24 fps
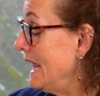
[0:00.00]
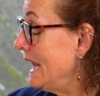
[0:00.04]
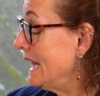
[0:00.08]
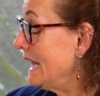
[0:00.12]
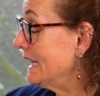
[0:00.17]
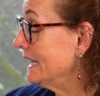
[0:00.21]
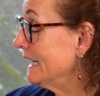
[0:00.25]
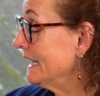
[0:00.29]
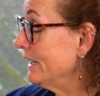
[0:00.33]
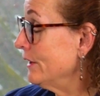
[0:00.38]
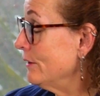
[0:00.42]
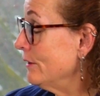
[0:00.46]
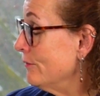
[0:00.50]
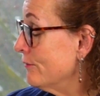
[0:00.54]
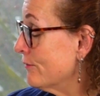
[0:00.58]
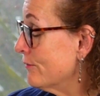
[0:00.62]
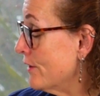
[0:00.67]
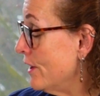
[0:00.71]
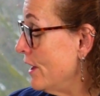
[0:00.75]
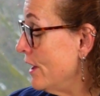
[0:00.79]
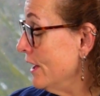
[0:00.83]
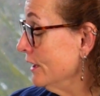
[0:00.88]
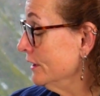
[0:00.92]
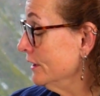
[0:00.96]
Little
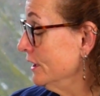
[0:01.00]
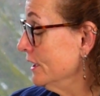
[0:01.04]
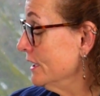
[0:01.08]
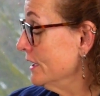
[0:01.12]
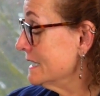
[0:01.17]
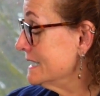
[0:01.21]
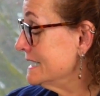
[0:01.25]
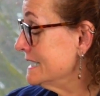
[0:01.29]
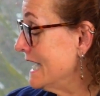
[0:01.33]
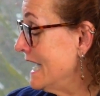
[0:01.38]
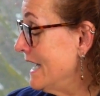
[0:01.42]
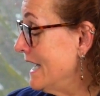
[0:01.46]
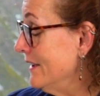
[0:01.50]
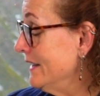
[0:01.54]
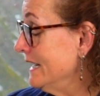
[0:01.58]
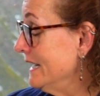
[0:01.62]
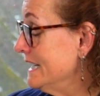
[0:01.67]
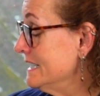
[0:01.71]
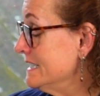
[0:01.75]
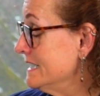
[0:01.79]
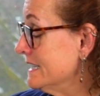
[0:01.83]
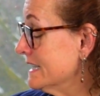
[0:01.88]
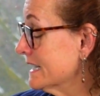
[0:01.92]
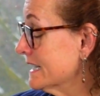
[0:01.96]
Frog looked down
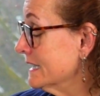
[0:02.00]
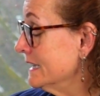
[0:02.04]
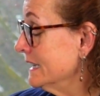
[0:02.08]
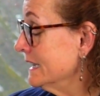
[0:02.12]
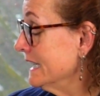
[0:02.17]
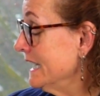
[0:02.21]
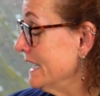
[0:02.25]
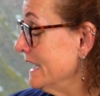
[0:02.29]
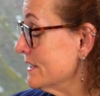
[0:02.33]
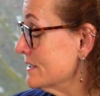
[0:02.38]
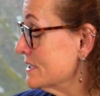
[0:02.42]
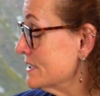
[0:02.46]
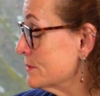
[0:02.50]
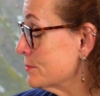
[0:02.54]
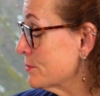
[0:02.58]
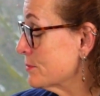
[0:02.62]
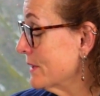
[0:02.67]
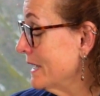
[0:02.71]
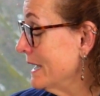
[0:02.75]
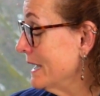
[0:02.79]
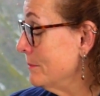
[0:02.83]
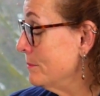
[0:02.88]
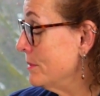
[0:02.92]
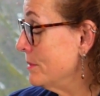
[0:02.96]
into the clear
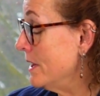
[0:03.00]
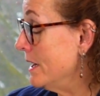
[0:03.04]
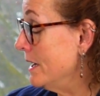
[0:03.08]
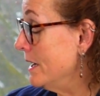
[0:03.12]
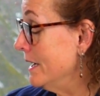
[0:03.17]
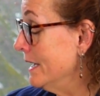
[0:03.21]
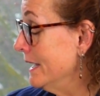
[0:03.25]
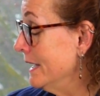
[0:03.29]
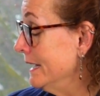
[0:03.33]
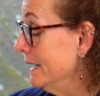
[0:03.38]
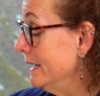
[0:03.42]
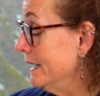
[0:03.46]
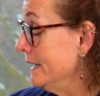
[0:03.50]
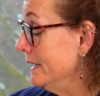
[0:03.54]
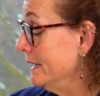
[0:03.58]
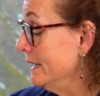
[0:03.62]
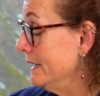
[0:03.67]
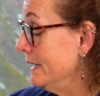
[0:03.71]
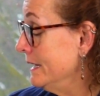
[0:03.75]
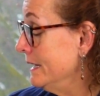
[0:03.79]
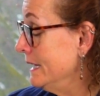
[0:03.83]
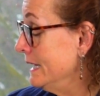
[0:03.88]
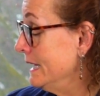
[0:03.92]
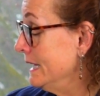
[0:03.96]
spring pond.
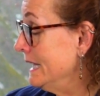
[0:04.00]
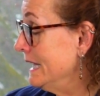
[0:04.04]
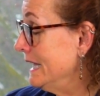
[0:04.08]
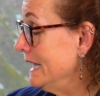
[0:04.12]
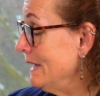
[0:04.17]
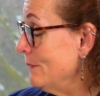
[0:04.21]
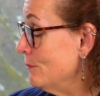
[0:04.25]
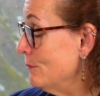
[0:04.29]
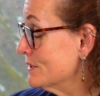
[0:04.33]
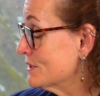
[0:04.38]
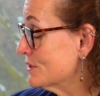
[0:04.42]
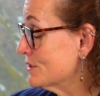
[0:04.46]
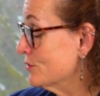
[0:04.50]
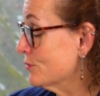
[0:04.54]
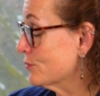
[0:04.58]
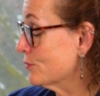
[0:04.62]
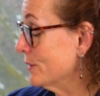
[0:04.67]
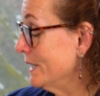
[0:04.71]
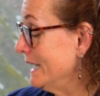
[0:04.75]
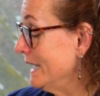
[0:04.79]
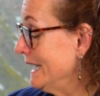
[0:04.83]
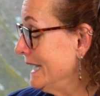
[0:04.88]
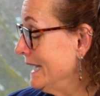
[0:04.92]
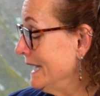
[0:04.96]
It was
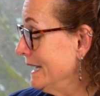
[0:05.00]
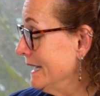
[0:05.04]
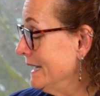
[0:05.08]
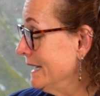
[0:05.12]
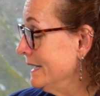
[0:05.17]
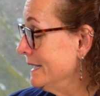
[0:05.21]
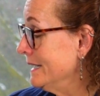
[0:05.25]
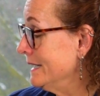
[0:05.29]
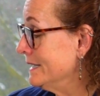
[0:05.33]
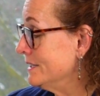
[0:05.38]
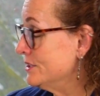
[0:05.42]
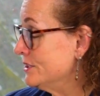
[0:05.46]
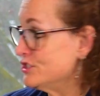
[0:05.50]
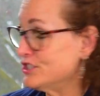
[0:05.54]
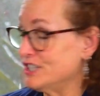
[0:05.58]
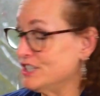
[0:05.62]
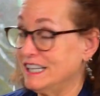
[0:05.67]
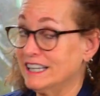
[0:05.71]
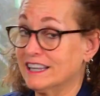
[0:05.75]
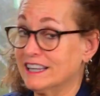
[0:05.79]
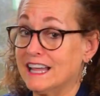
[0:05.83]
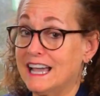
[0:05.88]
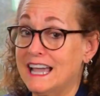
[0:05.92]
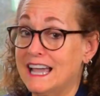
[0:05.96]
green.
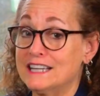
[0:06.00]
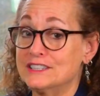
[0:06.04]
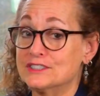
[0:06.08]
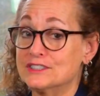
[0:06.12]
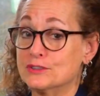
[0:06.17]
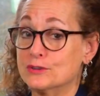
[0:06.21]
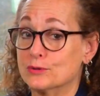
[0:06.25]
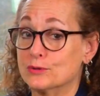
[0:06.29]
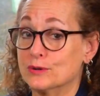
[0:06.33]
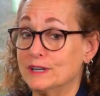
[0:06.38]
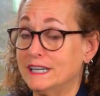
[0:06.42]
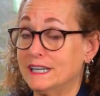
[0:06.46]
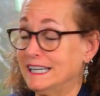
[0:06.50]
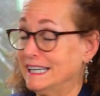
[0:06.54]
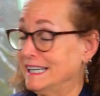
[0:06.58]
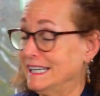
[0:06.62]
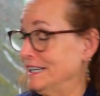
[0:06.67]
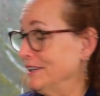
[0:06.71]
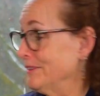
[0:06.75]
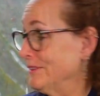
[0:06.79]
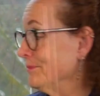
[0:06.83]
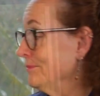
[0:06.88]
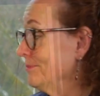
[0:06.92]
She liked green.